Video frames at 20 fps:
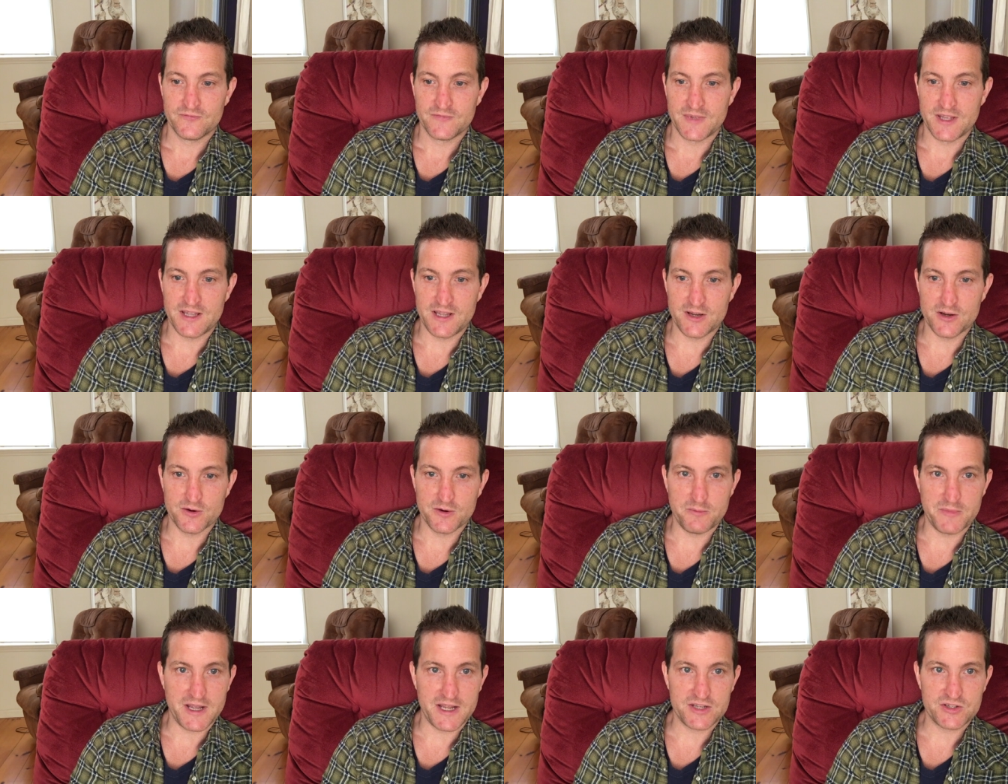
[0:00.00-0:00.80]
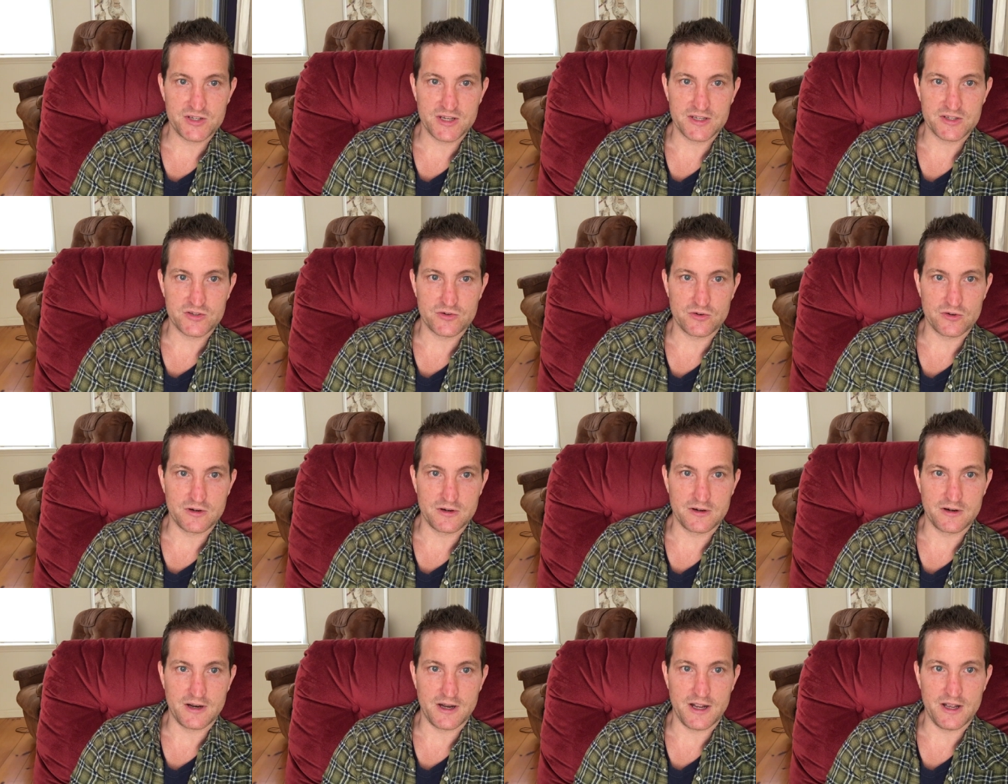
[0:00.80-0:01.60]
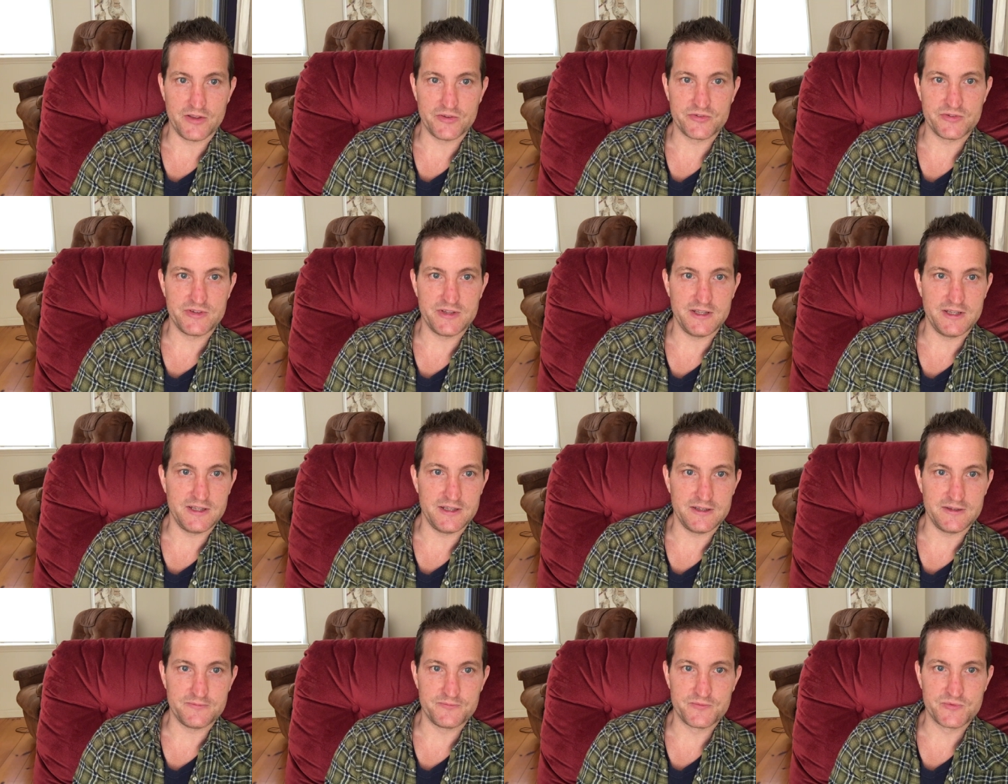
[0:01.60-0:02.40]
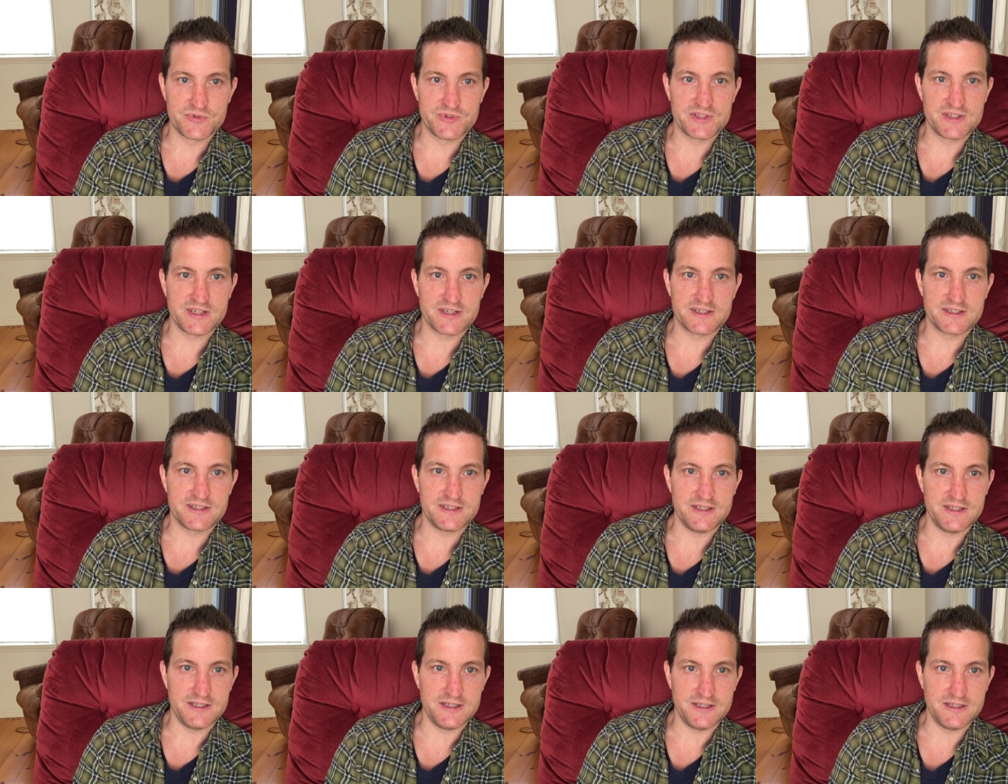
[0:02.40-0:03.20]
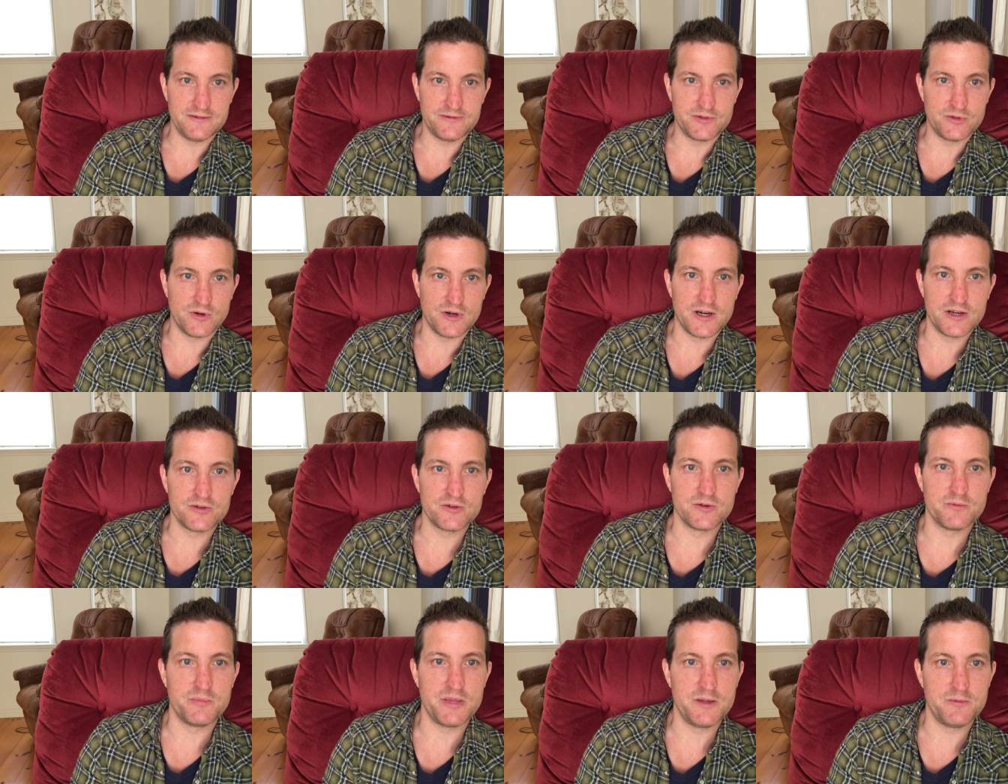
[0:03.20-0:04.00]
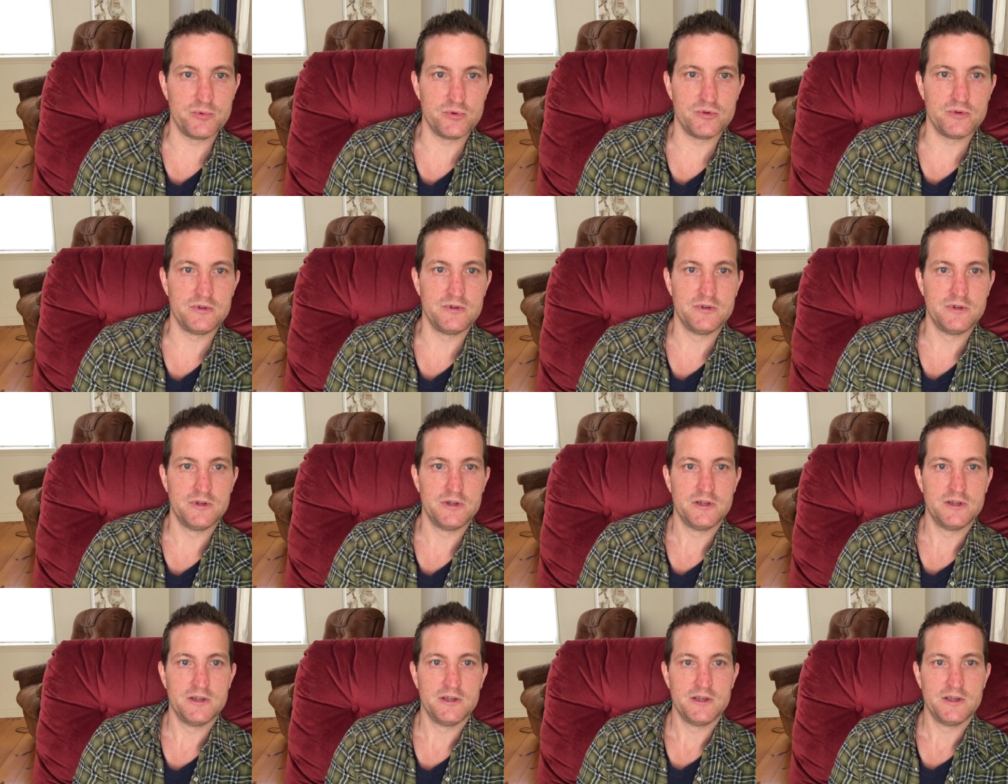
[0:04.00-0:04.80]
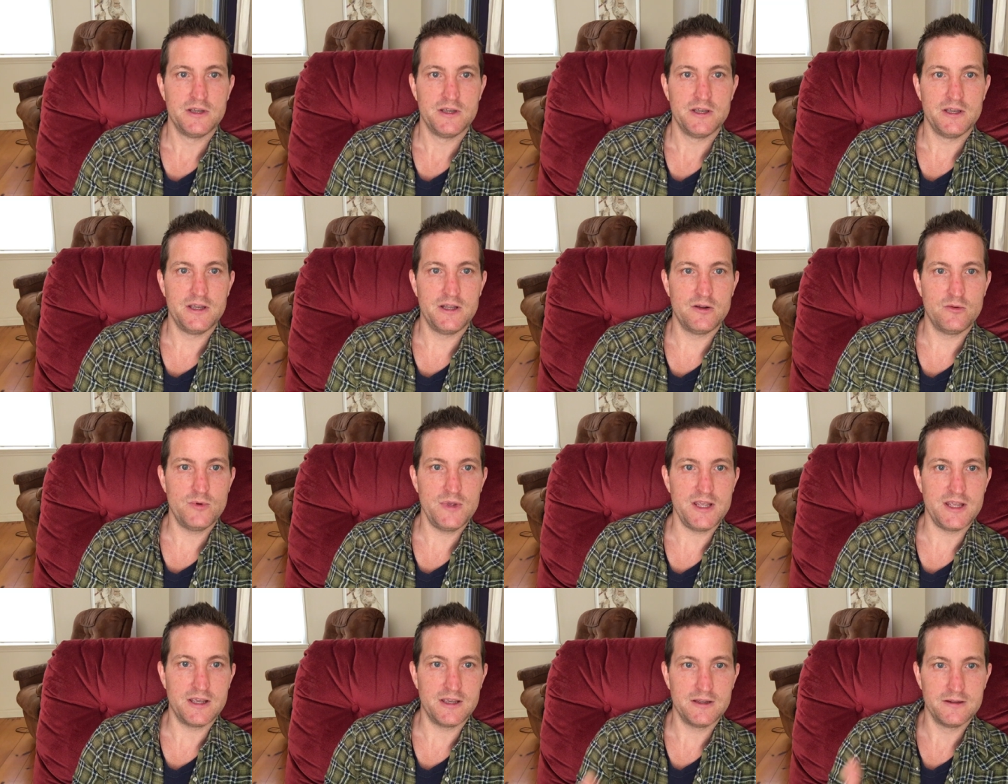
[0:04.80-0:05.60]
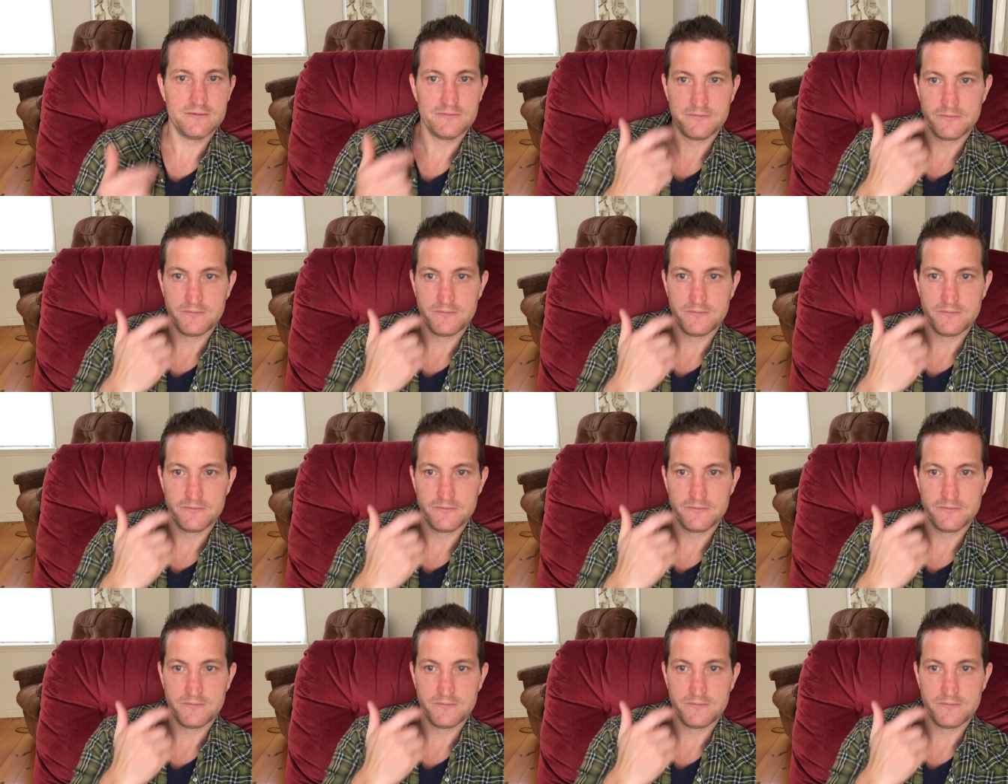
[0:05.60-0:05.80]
Here in Manchester, I'll see 60 to 100 people in a week.